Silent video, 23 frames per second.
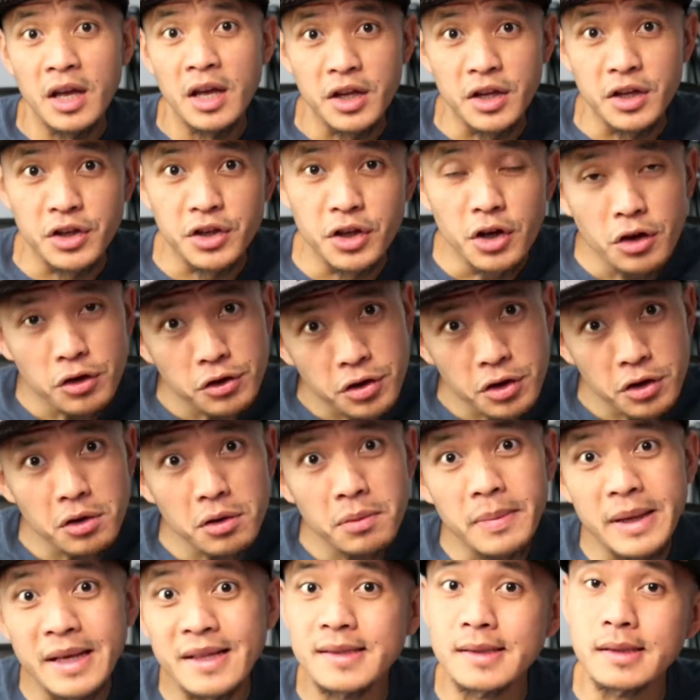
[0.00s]

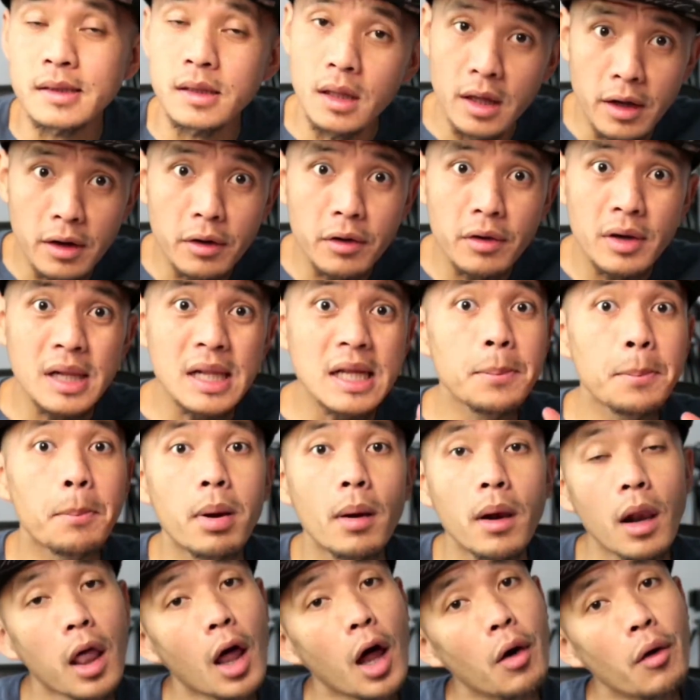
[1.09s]
YouTube is literally
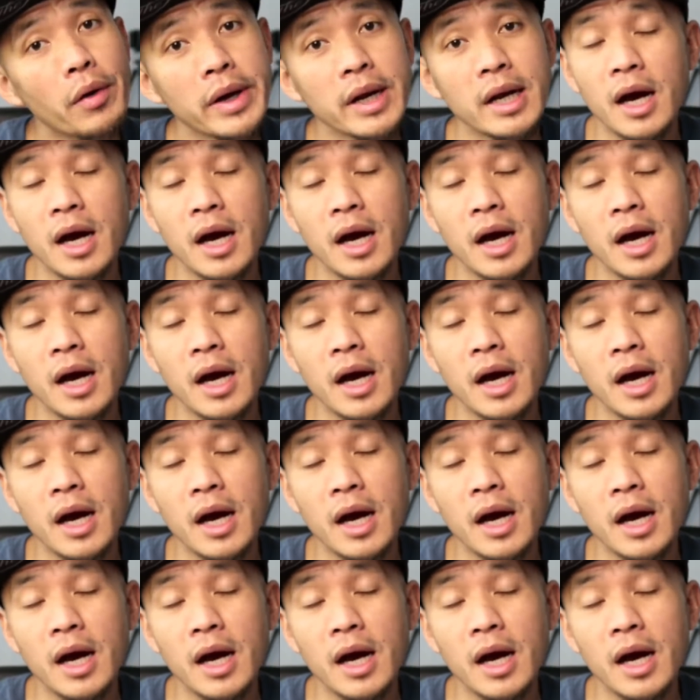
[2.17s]
blowing